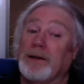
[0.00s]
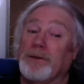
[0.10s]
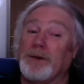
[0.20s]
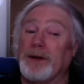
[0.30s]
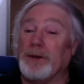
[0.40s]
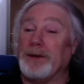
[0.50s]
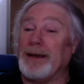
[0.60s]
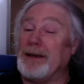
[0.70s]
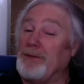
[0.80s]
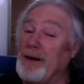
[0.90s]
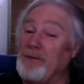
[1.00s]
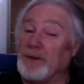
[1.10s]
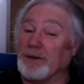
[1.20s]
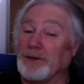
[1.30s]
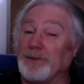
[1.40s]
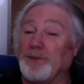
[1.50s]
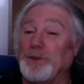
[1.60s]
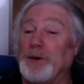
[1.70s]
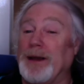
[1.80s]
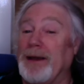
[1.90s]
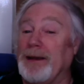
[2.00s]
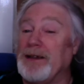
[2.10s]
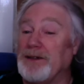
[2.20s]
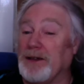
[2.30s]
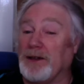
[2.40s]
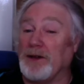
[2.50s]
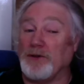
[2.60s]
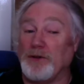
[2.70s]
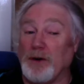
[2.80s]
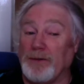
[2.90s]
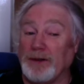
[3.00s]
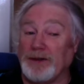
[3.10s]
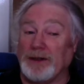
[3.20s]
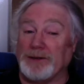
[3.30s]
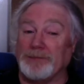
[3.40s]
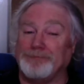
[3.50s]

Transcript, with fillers: without any reference to the Easter controversies.